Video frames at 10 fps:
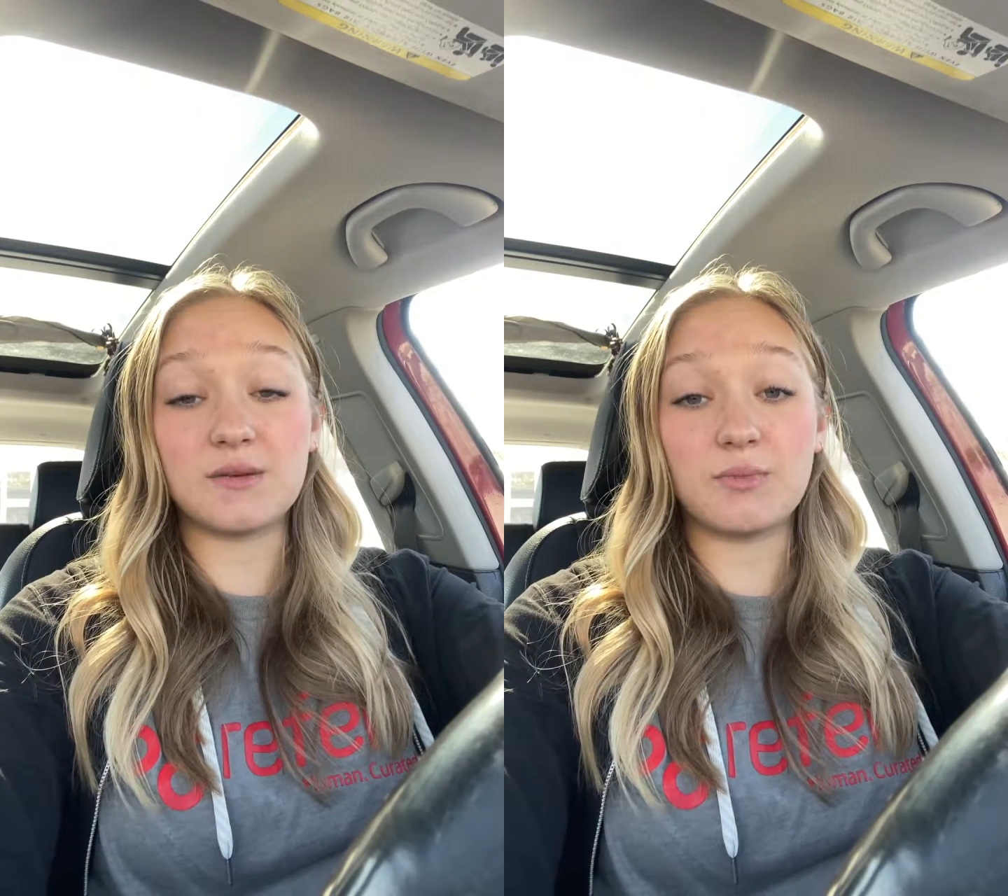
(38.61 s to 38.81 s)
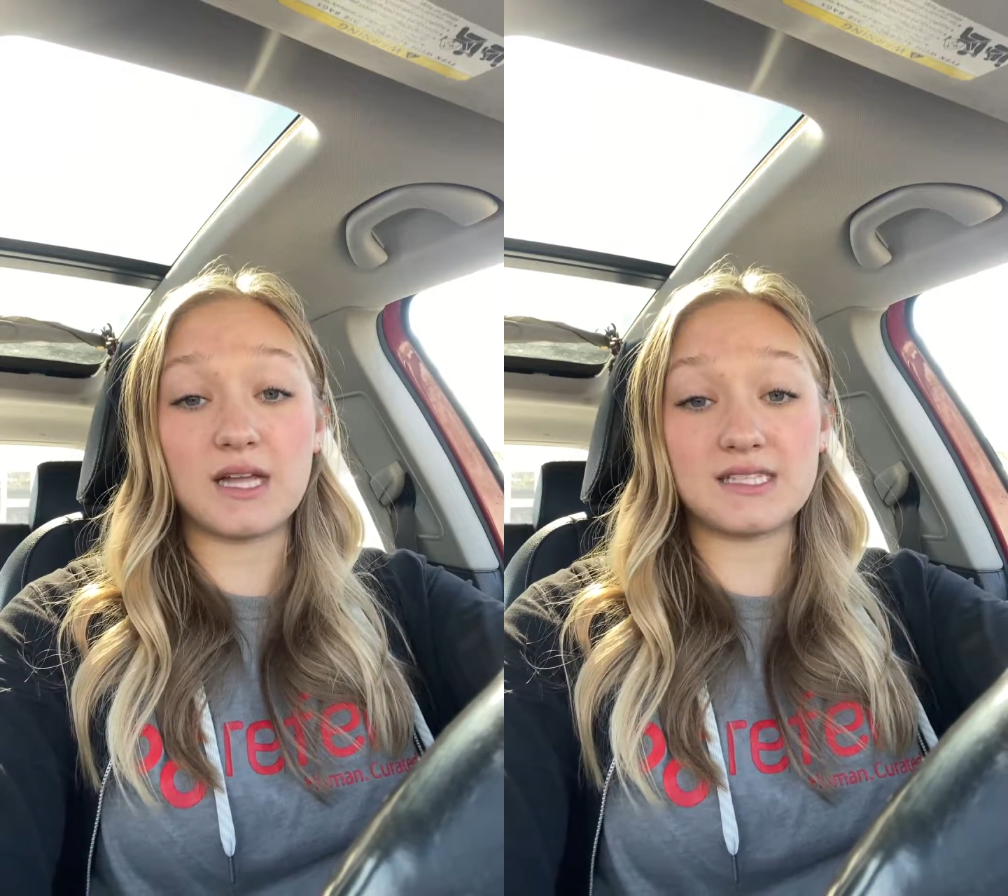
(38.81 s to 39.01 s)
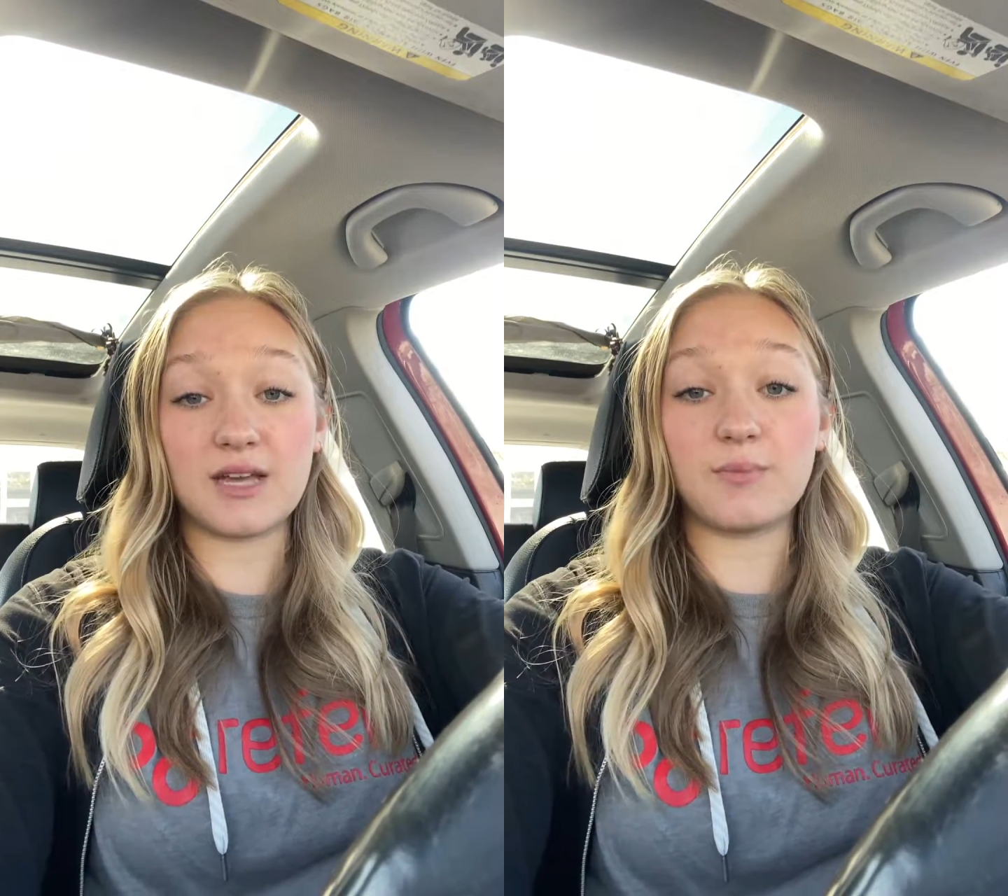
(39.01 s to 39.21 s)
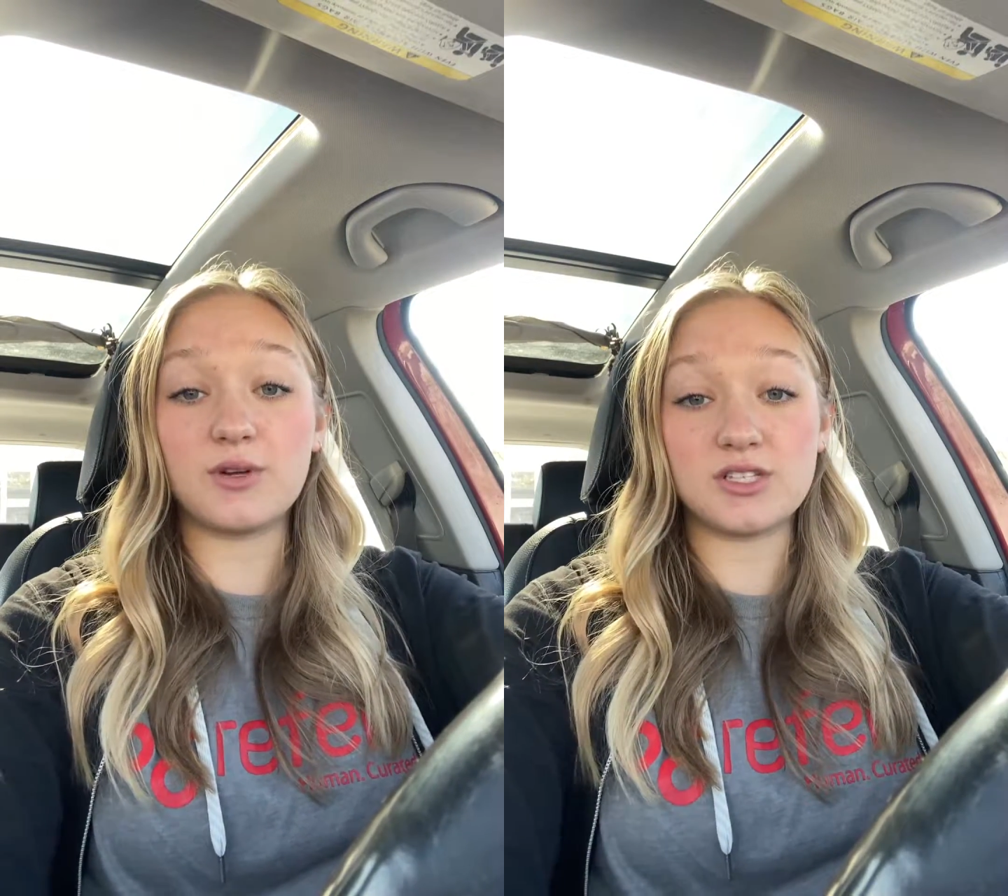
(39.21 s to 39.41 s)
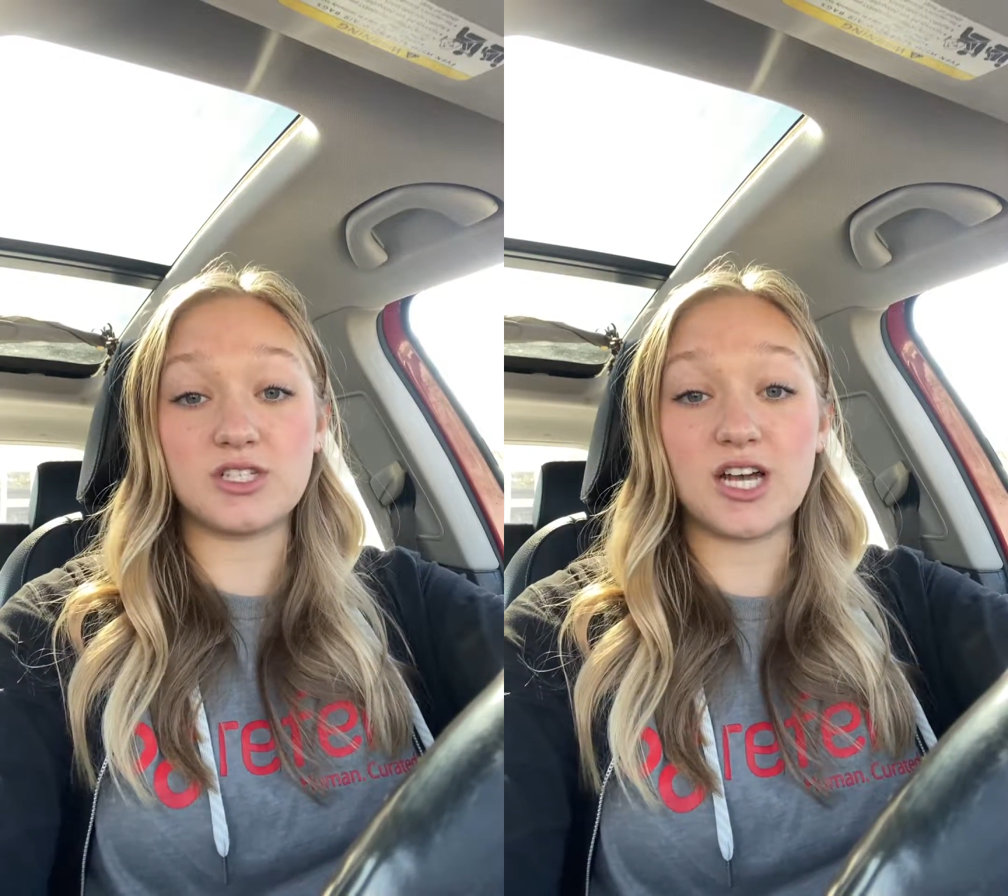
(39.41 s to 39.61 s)
some blood
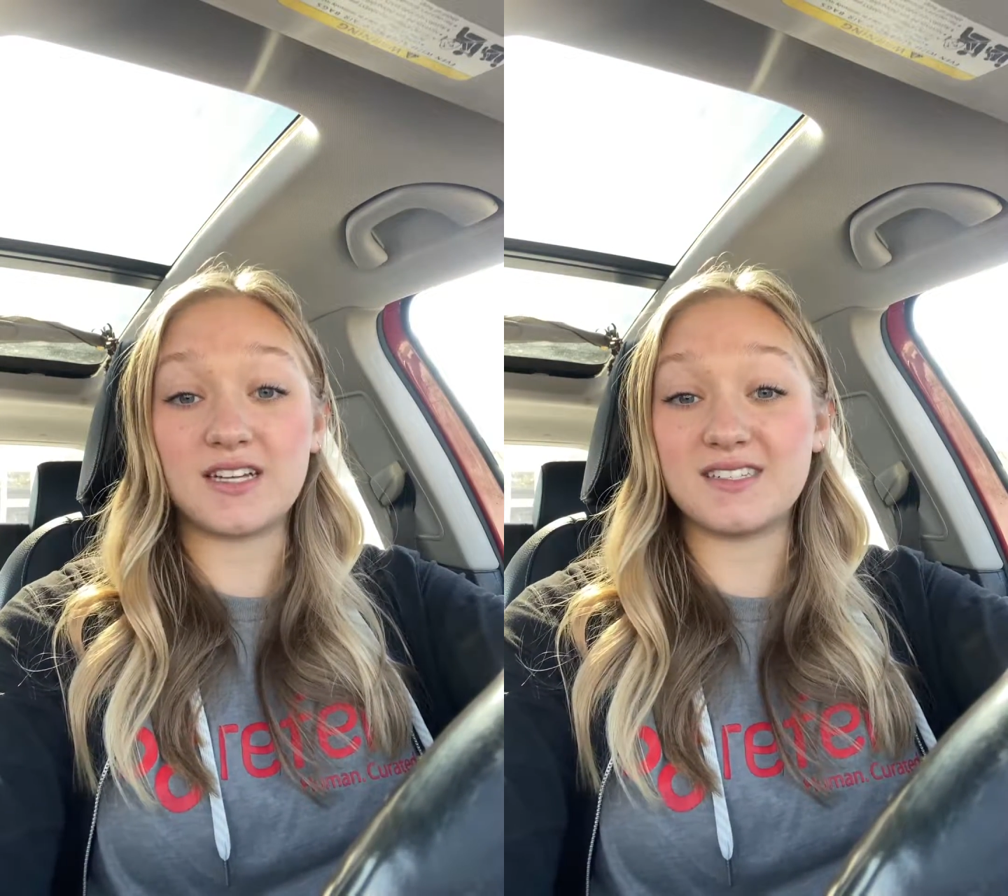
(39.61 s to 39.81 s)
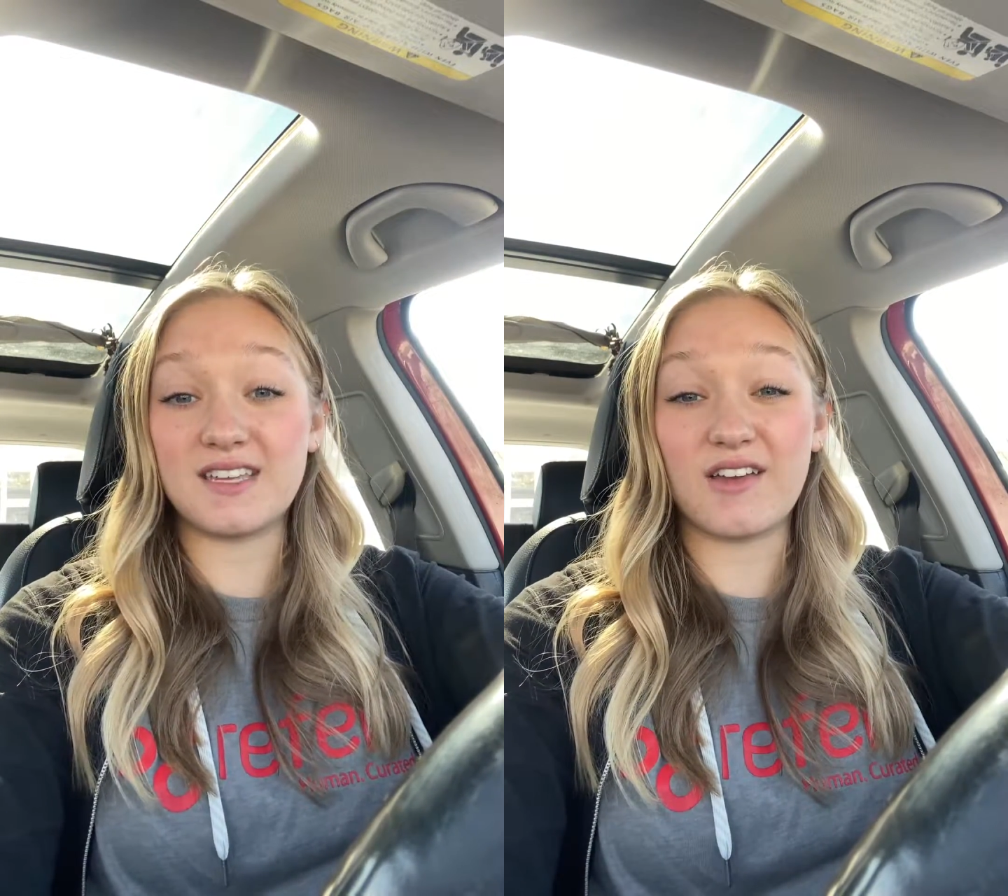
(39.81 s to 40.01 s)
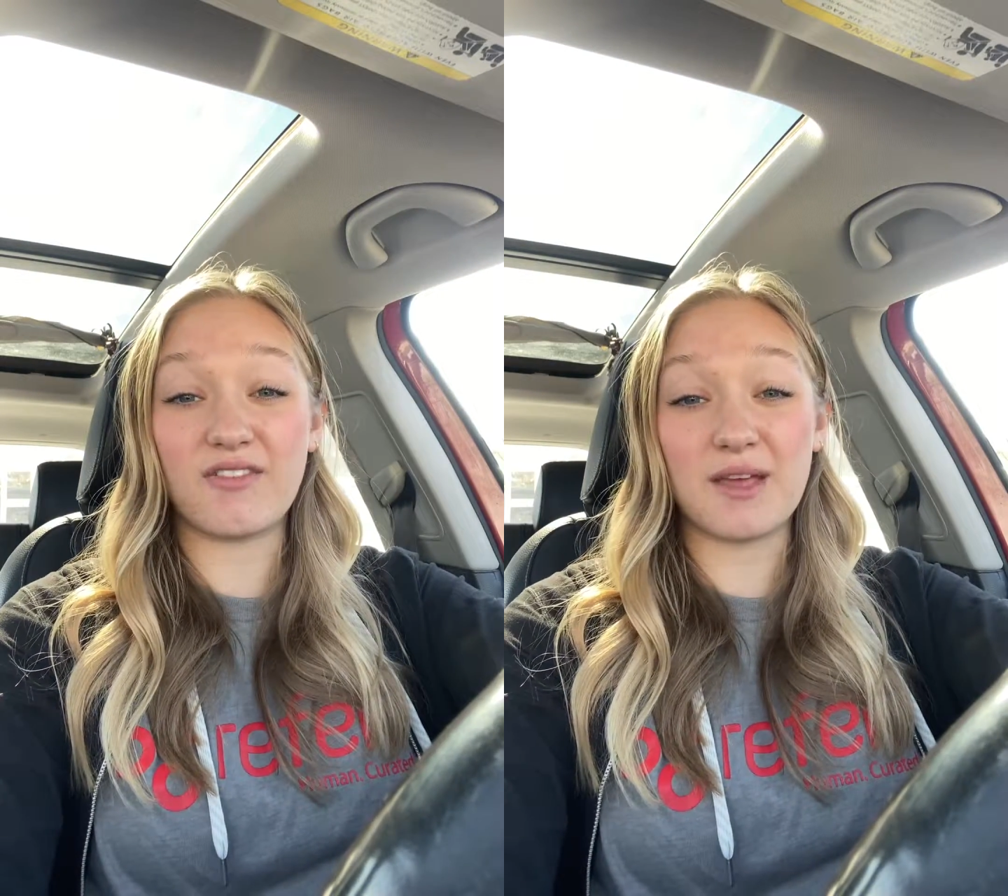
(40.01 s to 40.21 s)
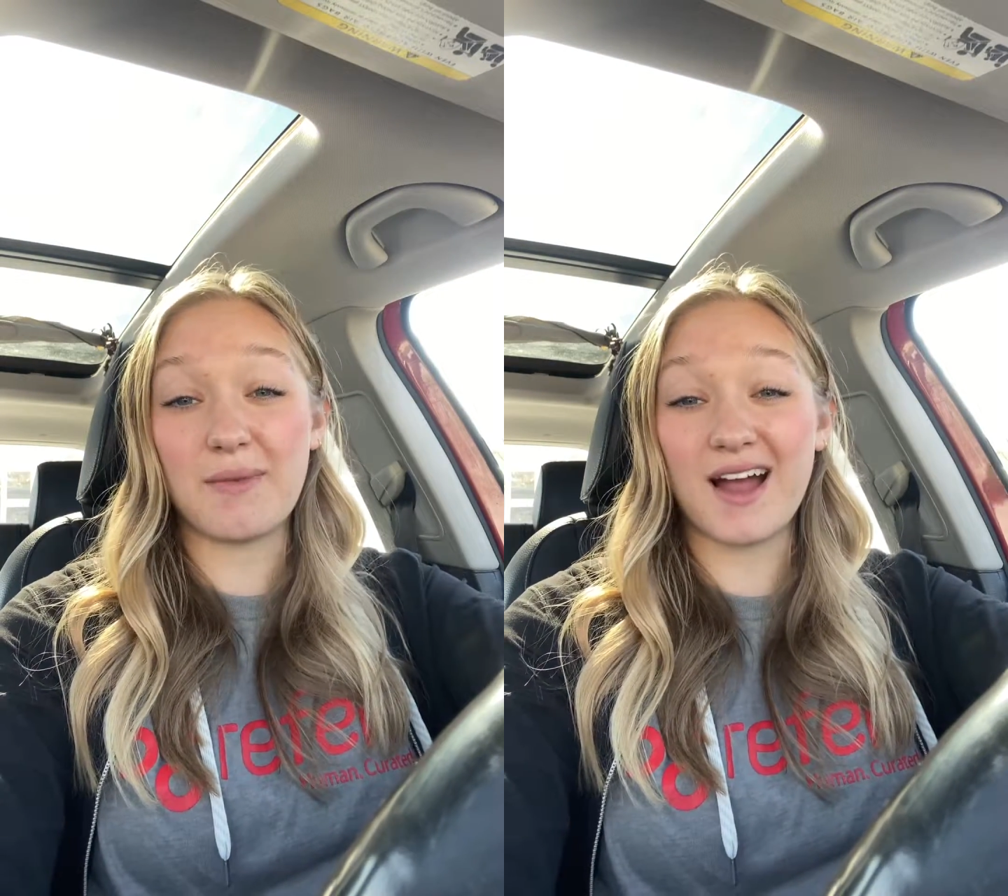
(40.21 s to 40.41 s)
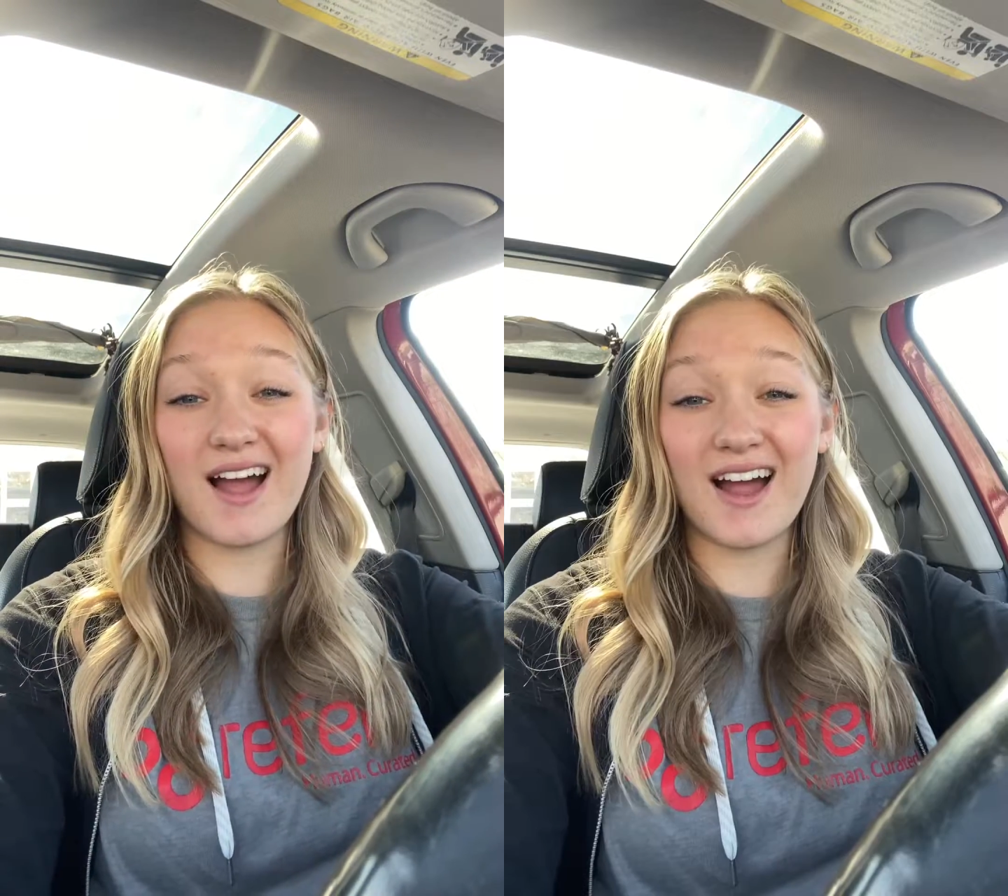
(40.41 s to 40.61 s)
samples and check to see if like my